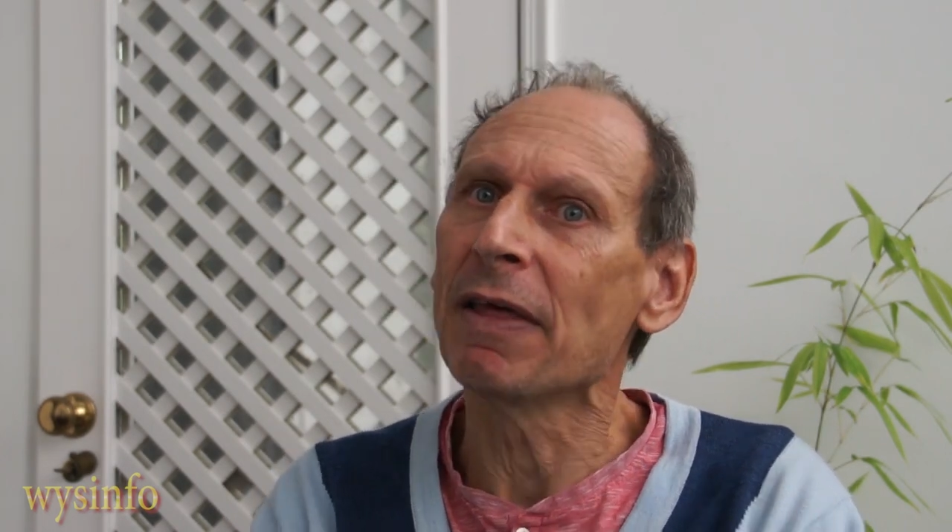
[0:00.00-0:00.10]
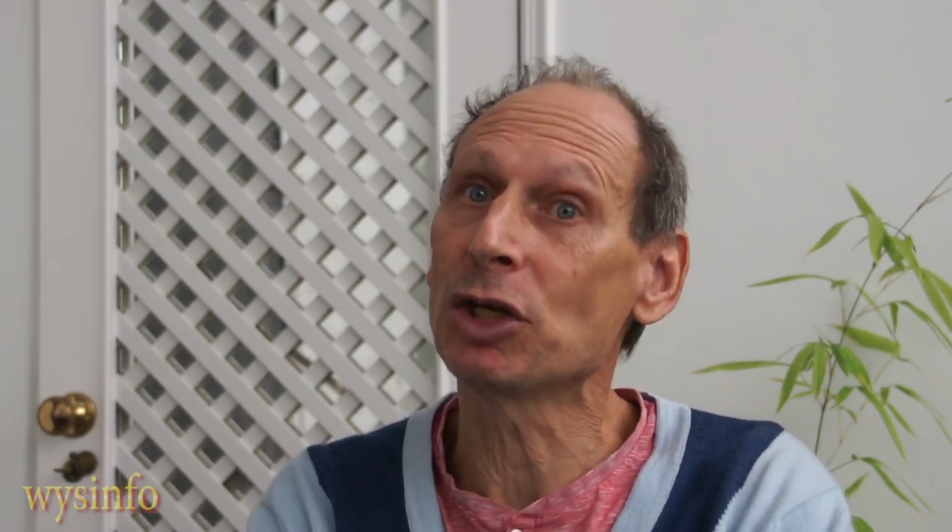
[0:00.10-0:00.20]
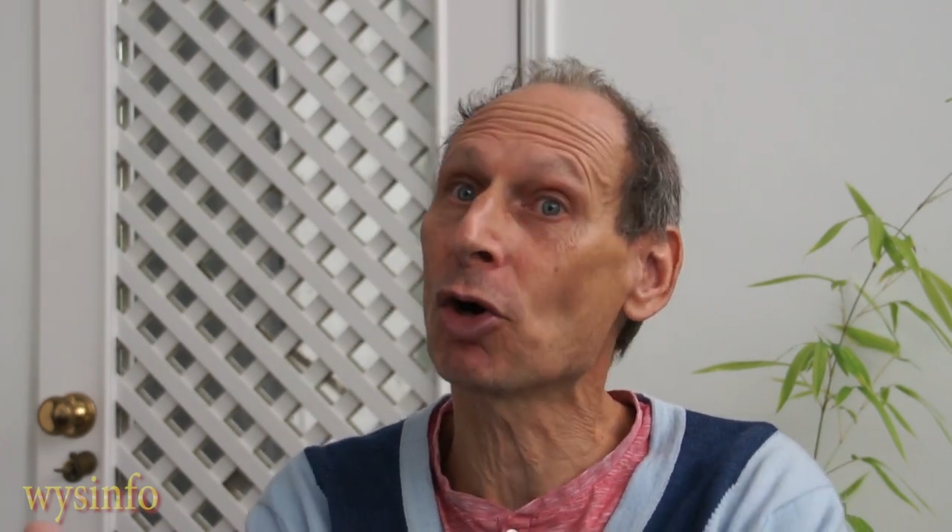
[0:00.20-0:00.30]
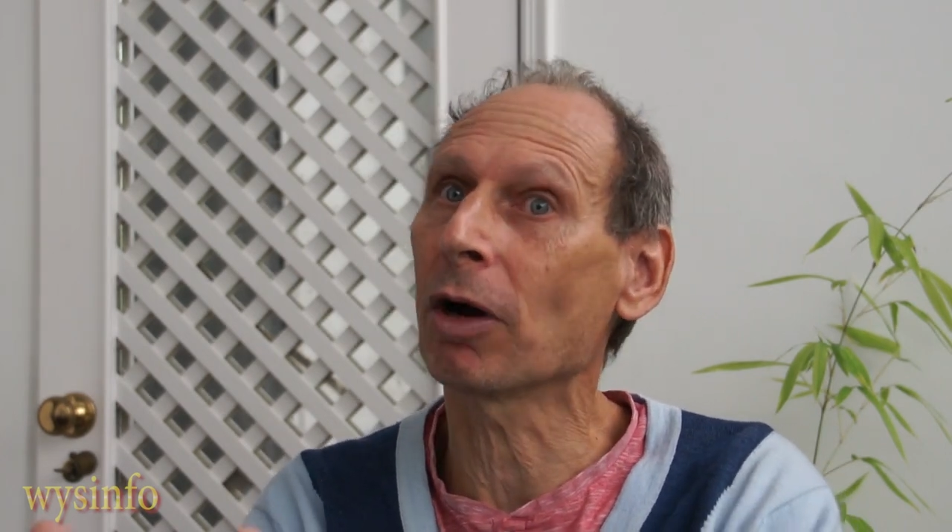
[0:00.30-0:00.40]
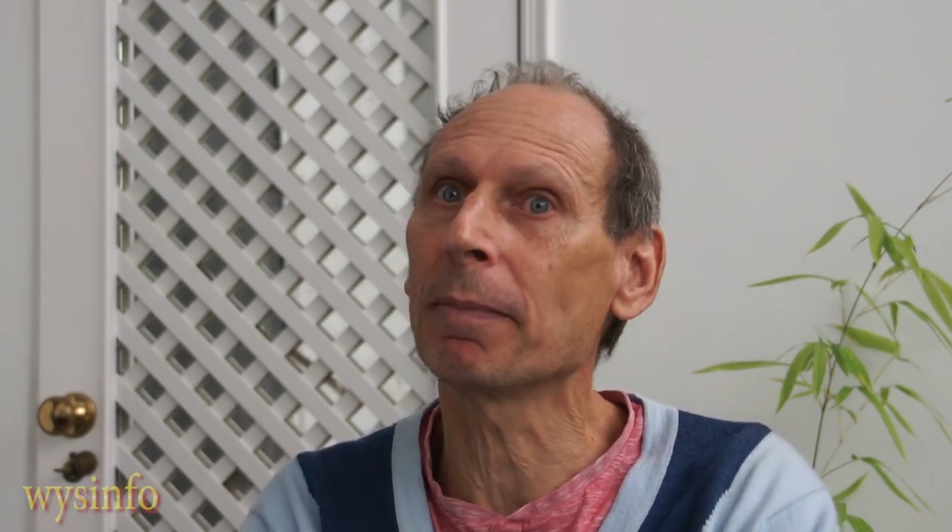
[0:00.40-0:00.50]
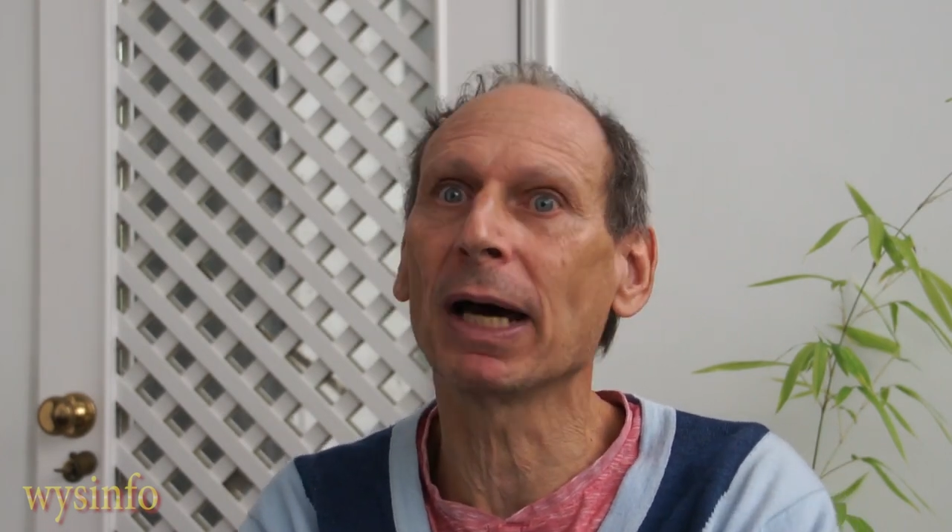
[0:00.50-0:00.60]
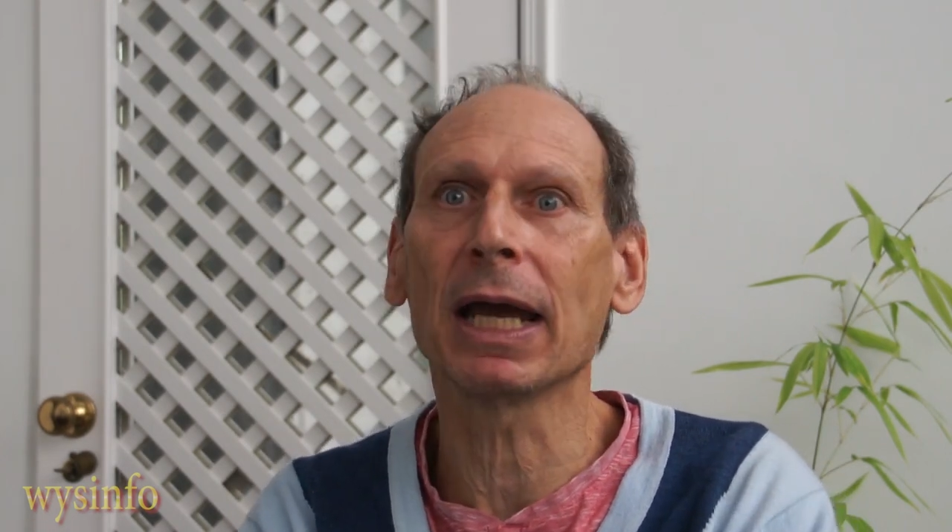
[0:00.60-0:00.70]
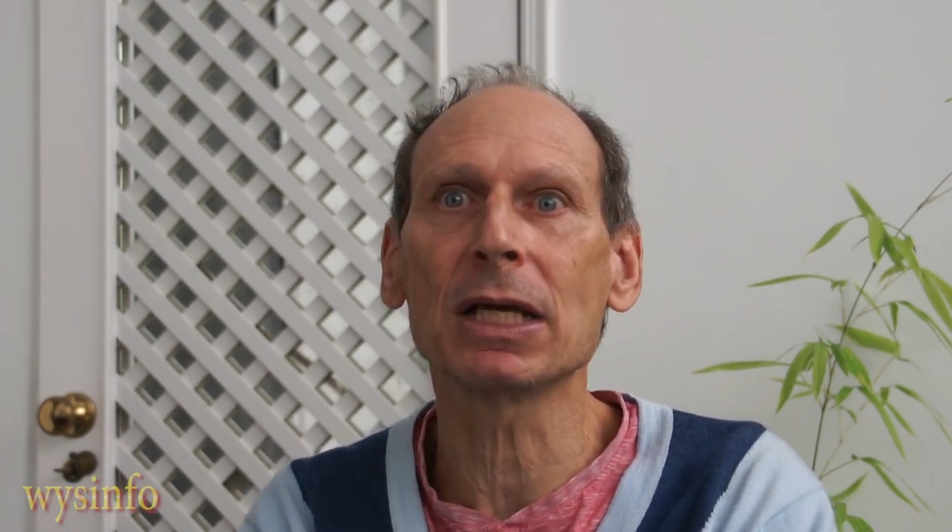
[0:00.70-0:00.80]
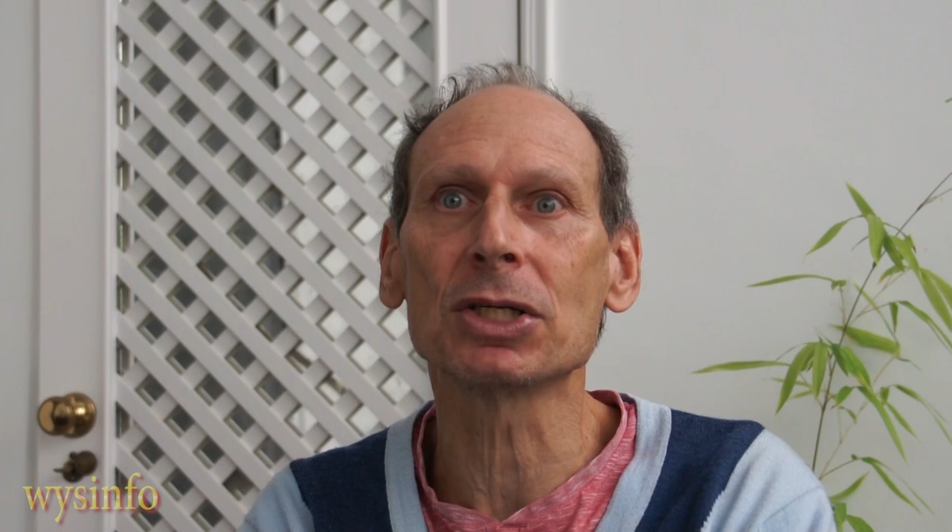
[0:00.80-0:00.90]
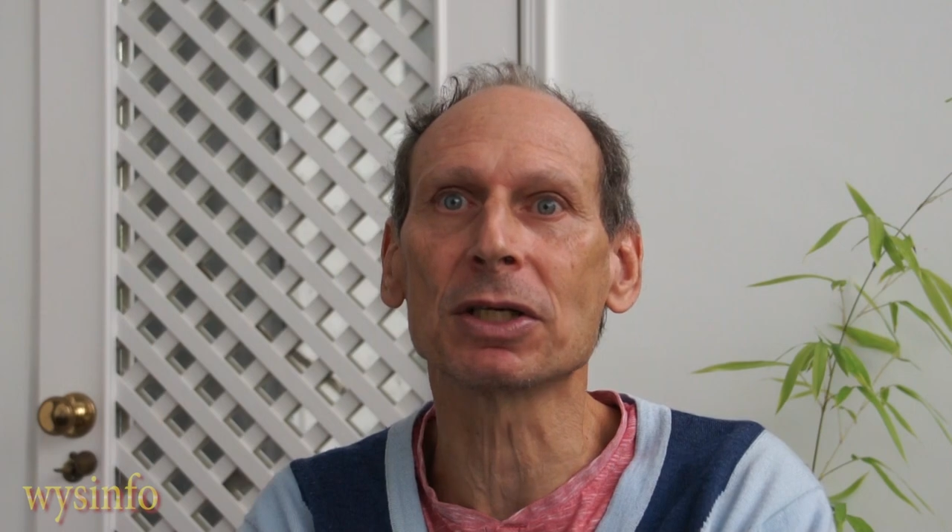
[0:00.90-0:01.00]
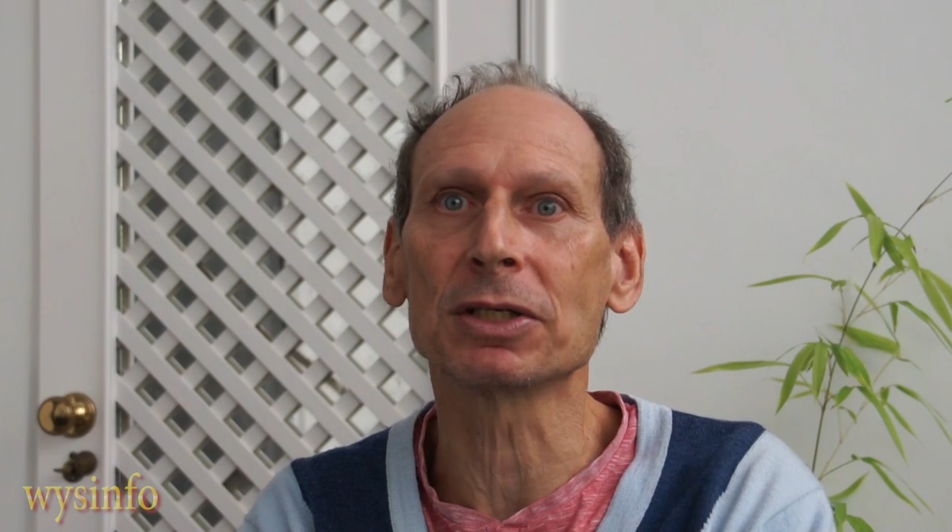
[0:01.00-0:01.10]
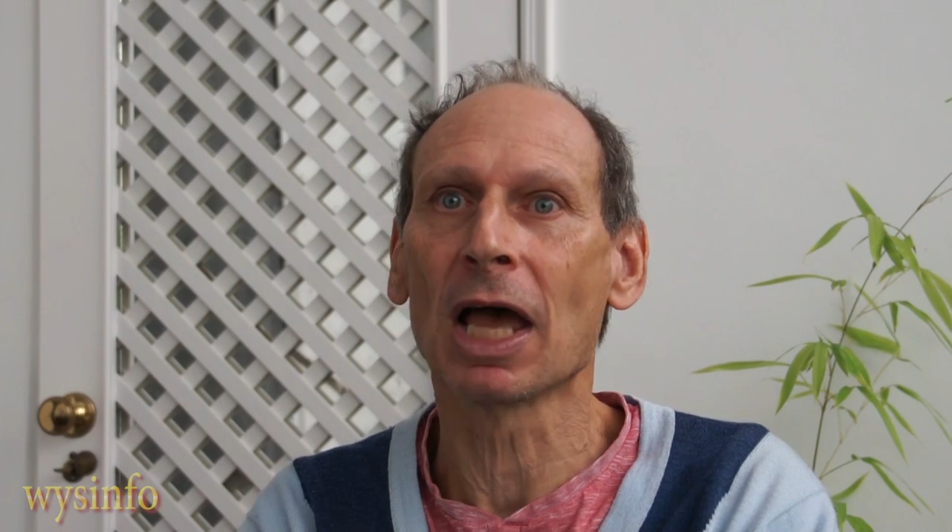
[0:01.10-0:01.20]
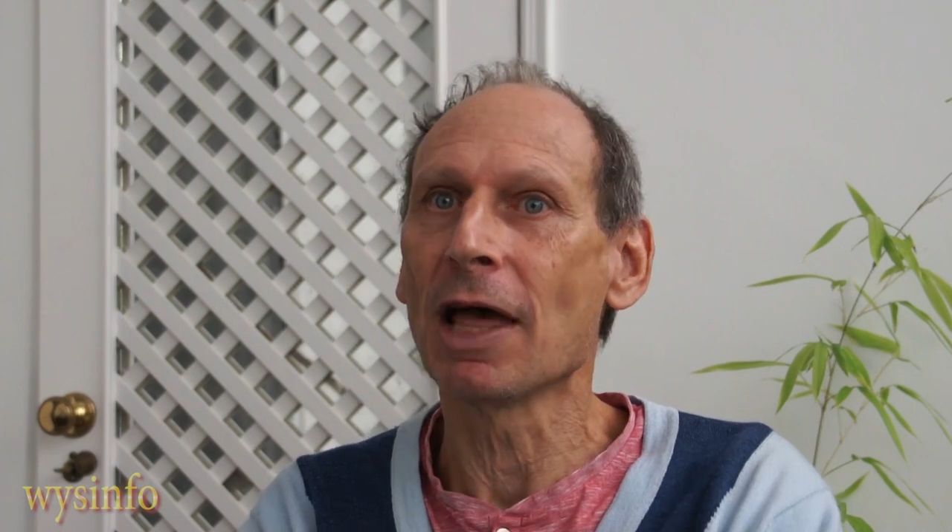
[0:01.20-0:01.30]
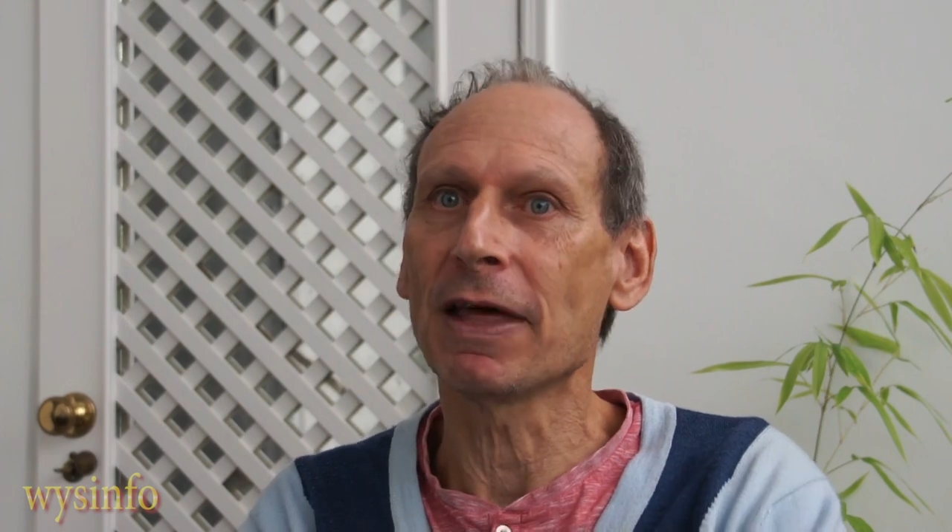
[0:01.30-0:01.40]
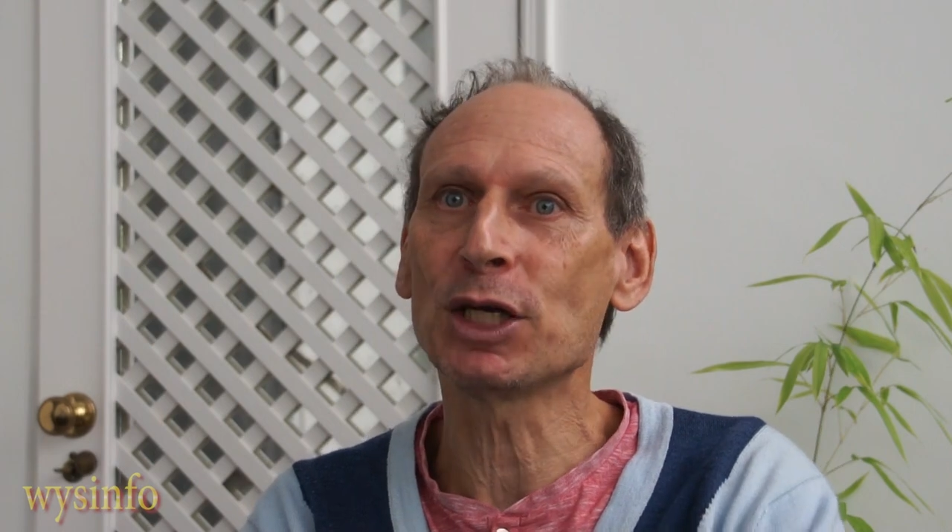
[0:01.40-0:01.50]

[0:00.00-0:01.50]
They talk about angels.